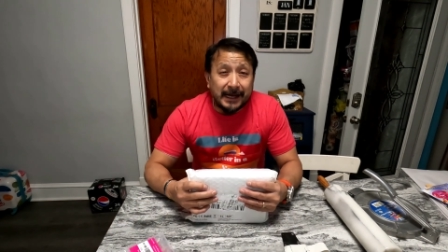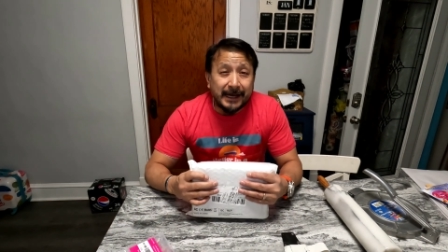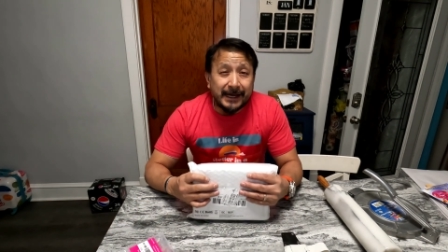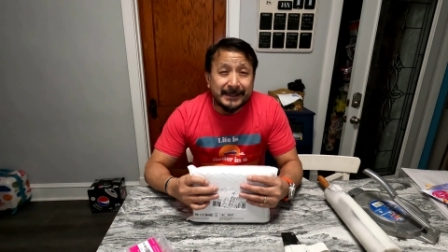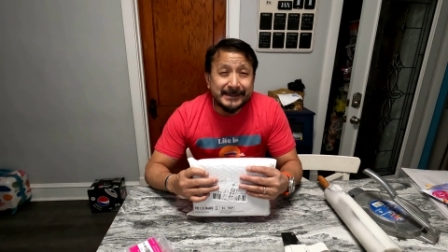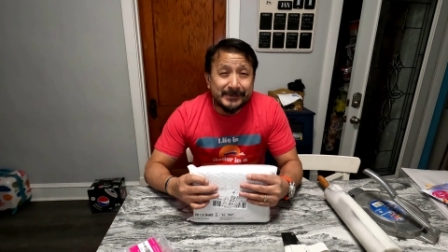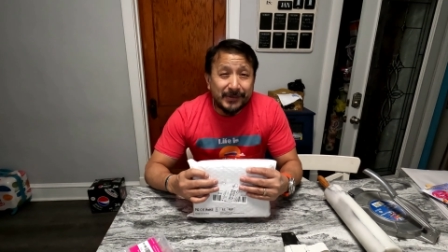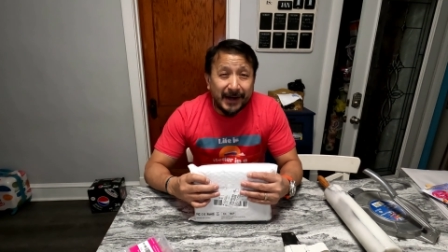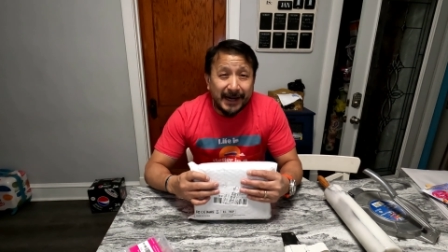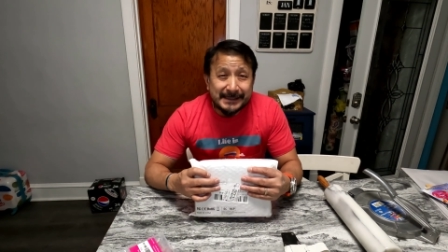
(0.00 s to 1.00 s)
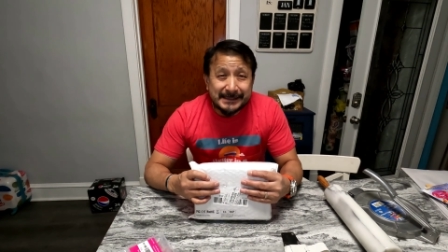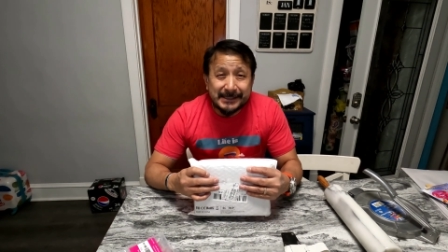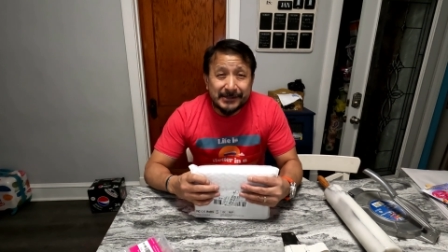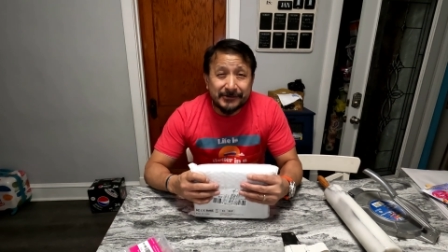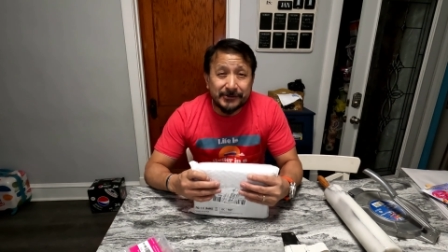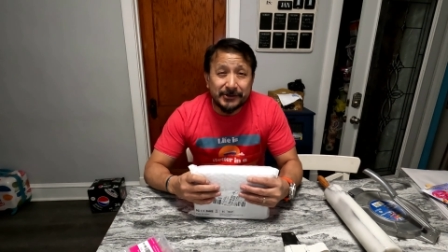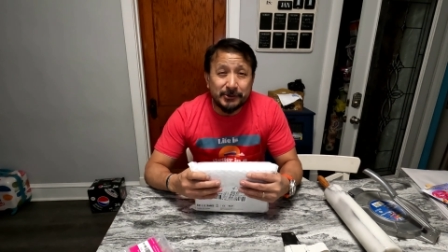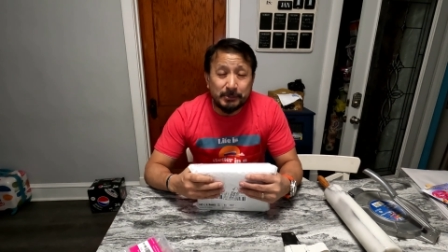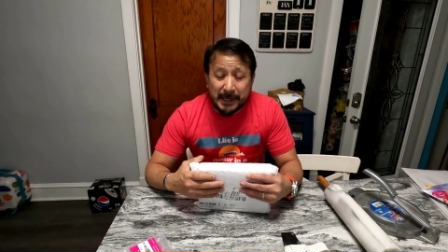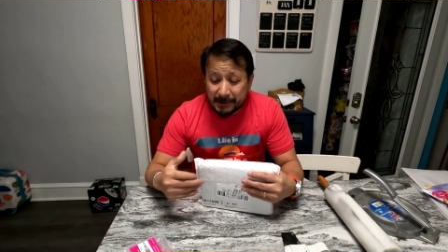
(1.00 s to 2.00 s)
I got a surprise here for
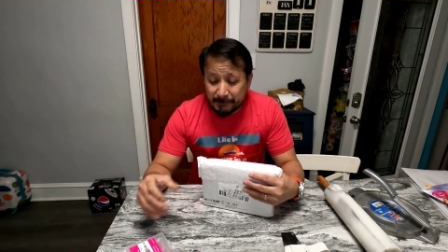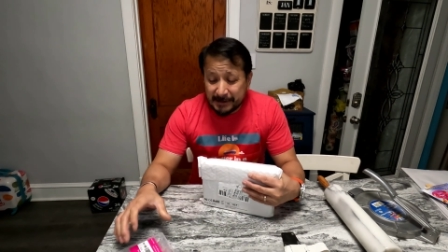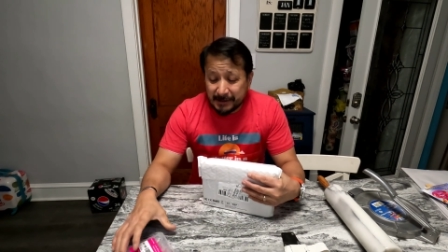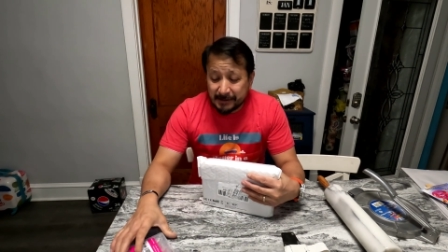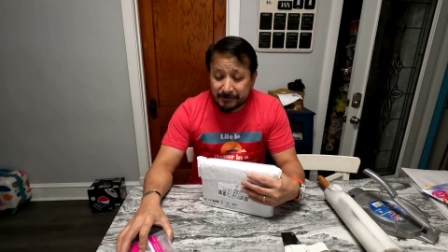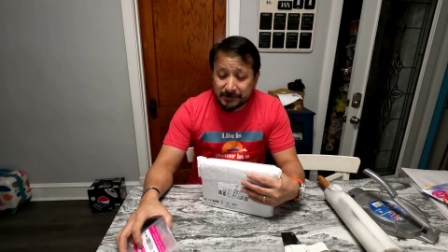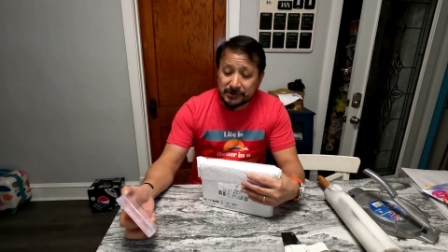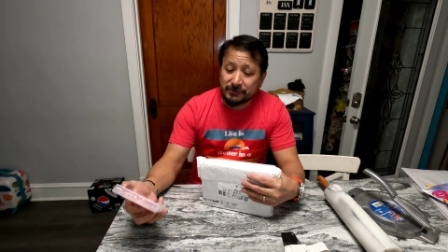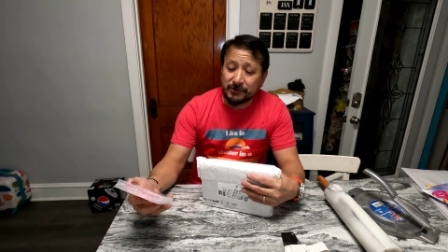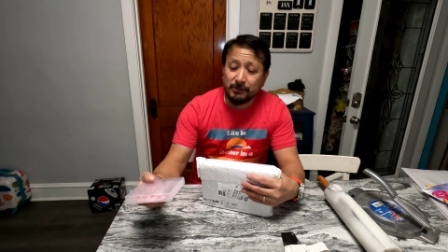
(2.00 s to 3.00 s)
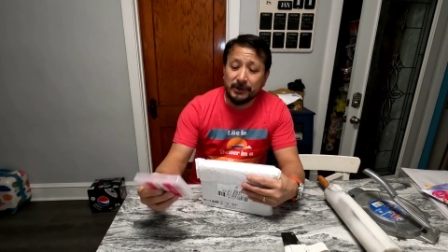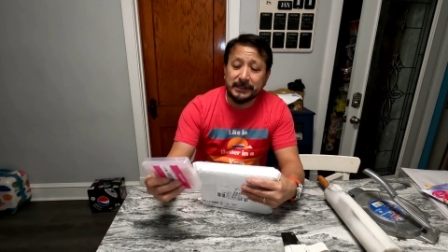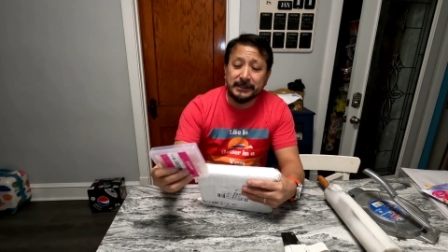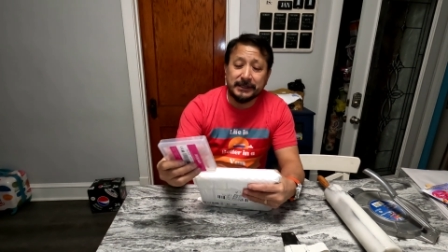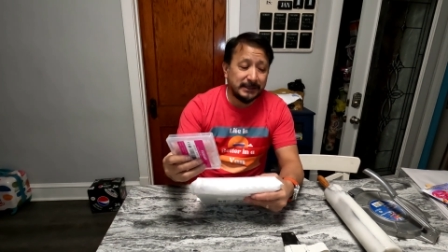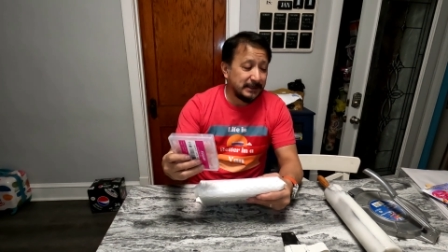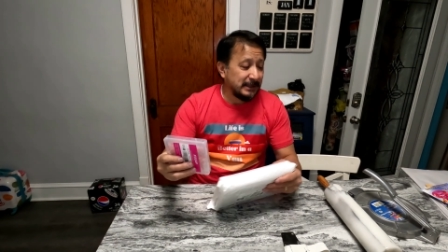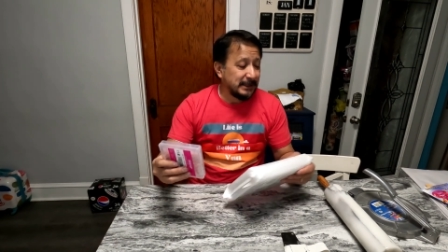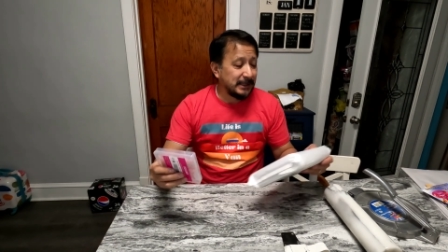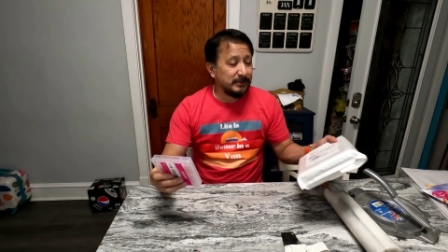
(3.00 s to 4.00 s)
you battery lovers. For one,
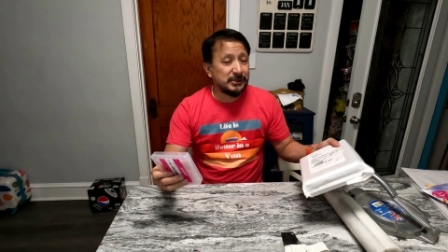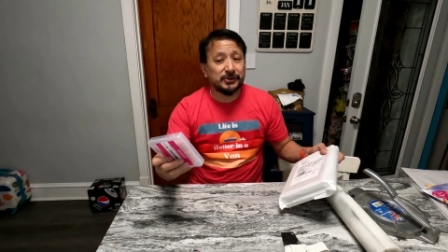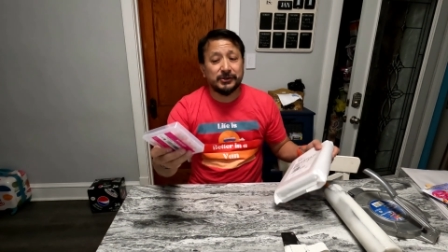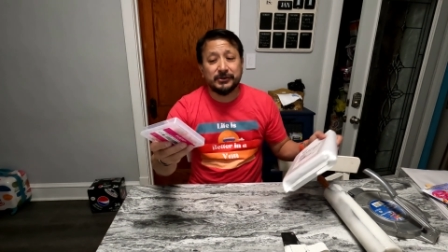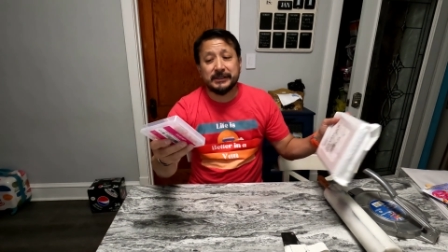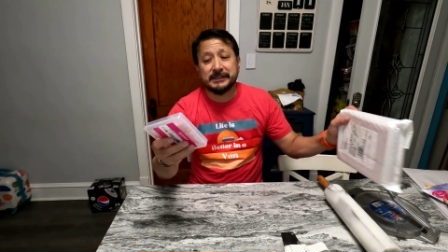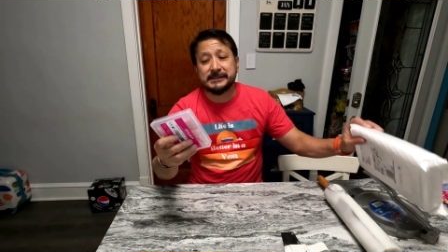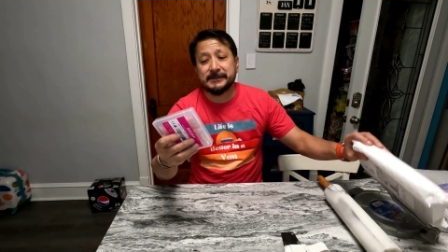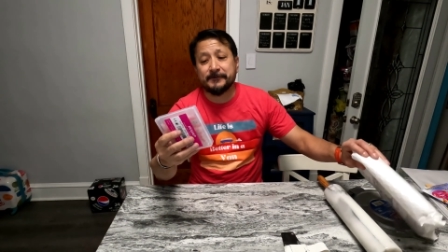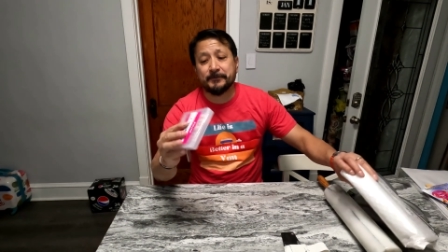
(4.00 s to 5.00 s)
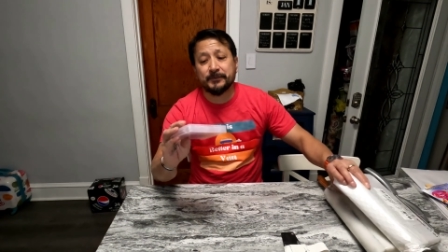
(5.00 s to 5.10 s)
let me show you this.